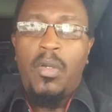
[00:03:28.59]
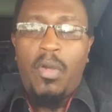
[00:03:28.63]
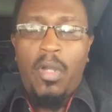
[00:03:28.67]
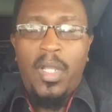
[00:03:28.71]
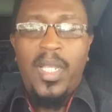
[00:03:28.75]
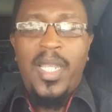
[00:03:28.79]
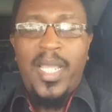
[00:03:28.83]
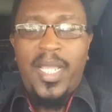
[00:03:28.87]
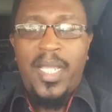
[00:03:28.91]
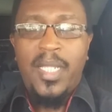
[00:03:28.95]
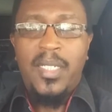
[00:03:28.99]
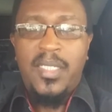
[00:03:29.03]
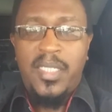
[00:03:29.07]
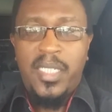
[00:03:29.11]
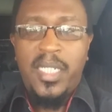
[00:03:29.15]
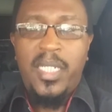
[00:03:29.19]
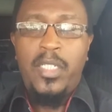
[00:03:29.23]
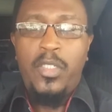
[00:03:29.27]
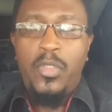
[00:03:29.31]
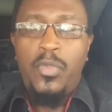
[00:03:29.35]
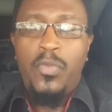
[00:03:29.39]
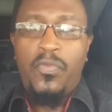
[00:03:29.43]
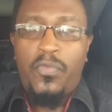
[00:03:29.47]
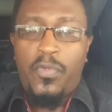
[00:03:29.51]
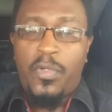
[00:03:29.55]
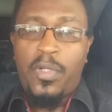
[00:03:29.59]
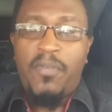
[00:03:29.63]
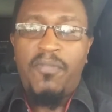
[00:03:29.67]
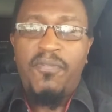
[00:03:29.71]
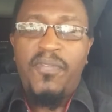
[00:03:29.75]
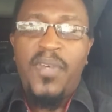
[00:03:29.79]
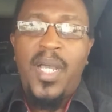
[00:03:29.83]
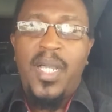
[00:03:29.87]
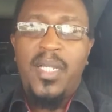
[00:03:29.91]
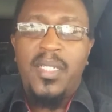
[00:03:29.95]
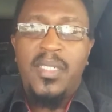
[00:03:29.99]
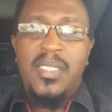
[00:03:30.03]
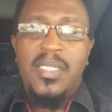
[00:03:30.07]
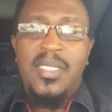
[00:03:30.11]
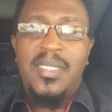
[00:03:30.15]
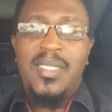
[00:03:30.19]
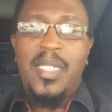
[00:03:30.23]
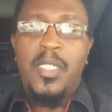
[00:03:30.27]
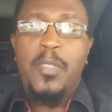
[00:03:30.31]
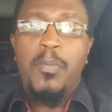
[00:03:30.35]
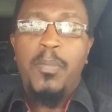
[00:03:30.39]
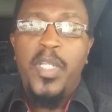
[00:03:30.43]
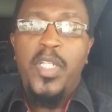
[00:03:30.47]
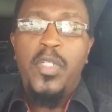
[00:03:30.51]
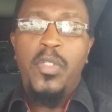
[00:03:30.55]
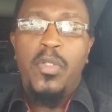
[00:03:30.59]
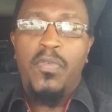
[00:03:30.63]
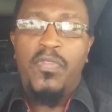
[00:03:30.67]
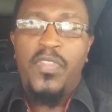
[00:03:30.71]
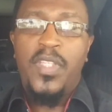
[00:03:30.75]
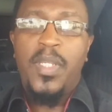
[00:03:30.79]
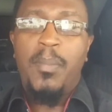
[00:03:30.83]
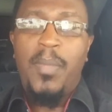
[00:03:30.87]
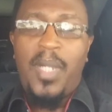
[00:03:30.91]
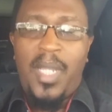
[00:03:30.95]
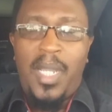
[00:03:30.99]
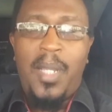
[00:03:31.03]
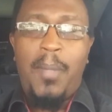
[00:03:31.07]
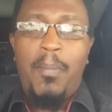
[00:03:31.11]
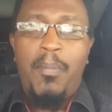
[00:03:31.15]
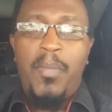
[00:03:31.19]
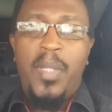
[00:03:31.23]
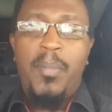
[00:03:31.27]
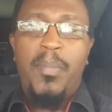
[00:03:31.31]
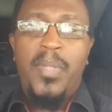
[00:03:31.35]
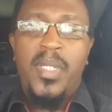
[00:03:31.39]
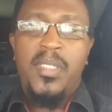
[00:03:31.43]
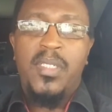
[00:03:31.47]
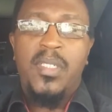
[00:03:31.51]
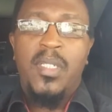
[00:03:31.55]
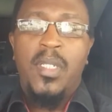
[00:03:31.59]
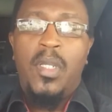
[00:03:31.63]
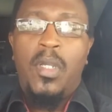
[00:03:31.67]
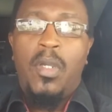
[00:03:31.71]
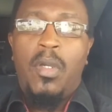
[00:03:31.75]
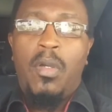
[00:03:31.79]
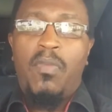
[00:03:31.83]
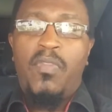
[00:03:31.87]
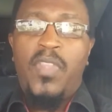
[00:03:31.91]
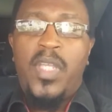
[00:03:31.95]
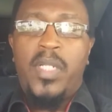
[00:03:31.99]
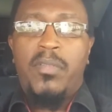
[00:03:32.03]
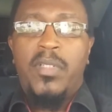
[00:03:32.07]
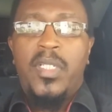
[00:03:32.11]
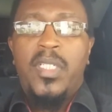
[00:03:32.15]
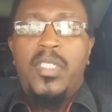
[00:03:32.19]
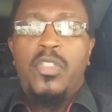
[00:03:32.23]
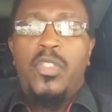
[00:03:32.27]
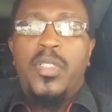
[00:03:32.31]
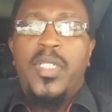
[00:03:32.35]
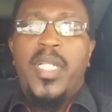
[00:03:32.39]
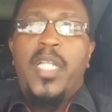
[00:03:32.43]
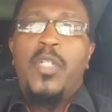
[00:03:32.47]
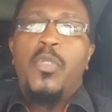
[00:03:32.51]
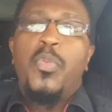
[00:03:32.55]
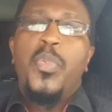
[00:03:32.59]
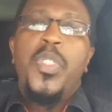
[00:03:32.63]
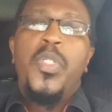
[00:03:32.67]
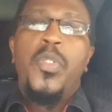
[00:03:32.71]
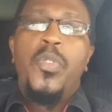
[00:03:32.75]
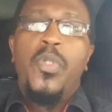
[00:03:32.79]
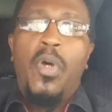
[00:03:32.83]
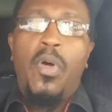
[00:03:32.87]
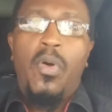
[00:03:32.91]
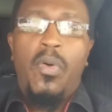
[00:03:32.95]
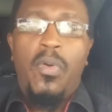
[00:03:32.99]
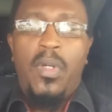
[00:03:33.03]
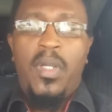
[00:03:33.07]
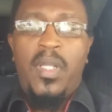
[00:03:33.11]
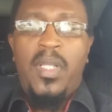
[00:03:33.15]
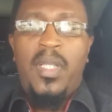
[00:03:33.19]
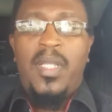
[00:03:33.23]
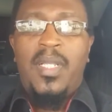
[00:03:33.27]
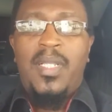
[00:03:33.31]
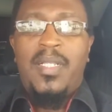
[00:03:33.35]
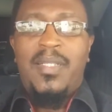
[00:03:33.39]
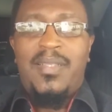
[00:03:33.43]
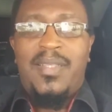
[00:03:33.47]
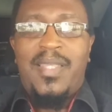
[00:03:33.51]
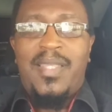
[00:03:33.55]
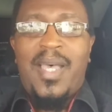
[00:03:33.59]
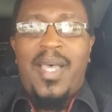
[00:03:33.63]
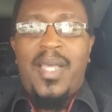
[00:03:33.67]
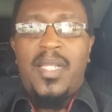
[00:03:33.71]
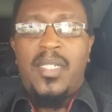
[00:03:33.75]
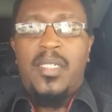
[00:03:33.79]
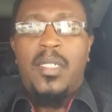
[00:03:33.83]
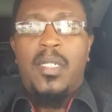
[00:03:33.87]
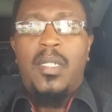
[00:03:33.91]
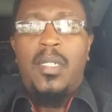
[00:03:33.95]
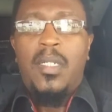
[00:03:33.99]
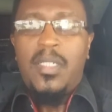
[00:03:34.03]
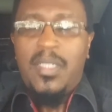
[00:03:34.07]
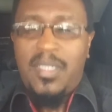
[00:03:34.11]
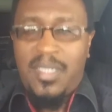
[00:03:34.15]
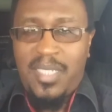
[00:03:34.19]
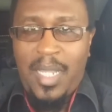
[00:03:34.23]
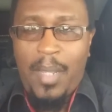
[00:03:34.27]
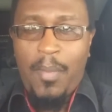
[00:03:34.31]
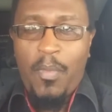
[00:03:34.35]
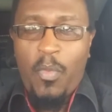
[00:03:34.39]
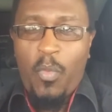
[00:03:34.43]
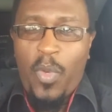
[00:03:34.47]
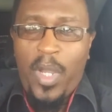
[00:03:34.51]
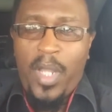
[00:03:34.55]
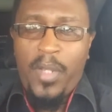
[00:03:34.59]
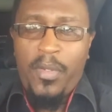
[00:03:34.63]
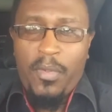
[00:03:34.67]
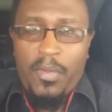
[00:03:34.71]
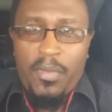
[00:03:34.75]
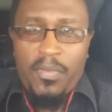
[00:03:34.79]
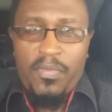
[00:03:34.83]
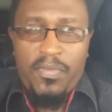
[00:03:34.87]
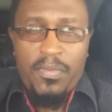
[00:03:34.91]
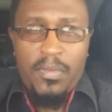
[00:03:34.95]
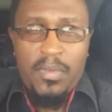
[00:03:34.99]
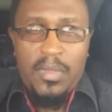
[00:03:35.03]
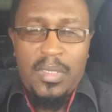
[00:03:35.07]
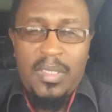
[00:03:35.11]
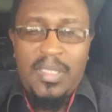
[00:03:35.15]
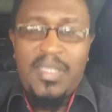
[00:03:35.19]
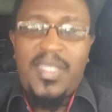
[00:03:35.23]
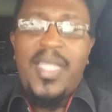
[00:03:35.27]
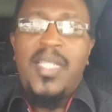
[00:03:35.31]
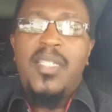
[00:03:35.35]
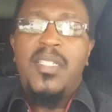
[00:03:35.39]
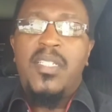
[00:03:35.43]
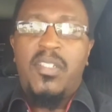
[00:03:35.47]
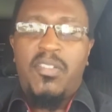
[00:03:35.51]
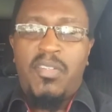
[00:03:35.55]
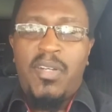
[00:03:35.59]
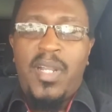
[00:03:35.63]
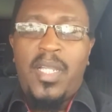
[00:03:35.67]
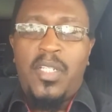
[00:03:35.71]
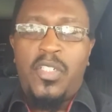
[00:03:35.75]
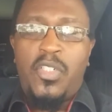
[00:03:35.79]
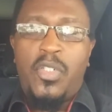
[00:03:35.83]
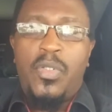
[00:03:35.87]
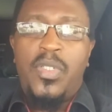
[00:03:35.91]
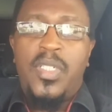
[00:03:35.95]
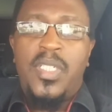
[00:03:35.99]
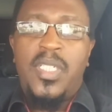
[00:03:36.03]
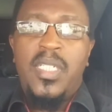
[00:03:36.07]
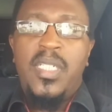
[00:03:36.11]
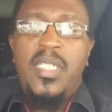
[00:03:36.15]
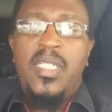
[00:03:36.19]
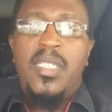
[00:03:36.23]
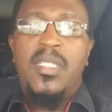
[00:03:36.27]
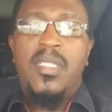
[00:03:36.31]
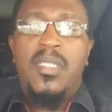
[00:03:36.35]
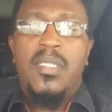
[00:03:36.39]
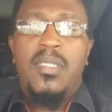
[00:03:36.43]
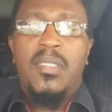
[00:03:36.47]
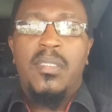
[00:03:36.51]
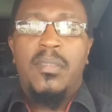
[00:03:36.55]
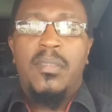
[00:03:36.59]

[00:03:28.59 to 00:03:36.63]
All I can tell you for a fact is that many of them are members of that religion. And we know that one of the instructions is